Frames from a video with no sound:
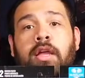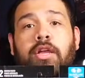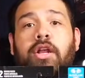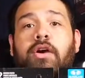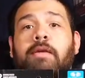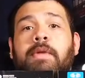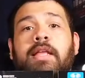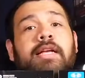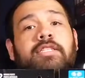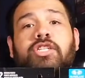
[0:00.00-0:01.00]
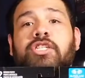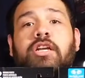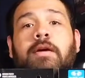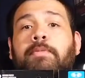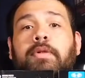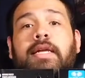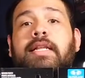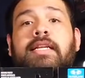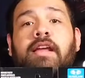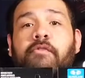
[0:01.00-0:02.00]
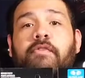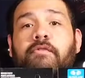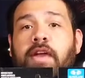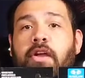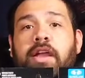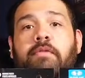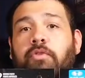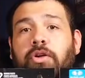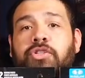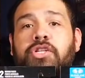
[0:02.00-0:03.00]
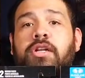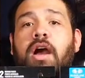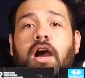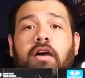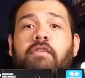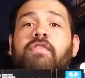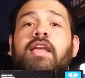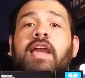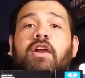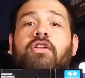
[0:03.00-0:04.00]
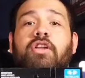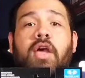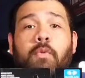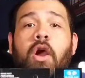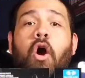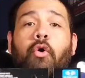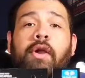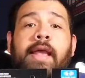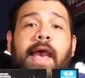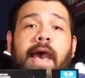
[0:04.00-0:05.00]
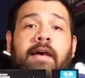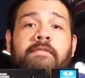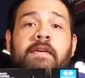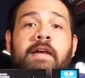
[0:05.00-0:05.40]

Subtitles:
You know what I mean? It's just a completely different variant version of the character that we already have.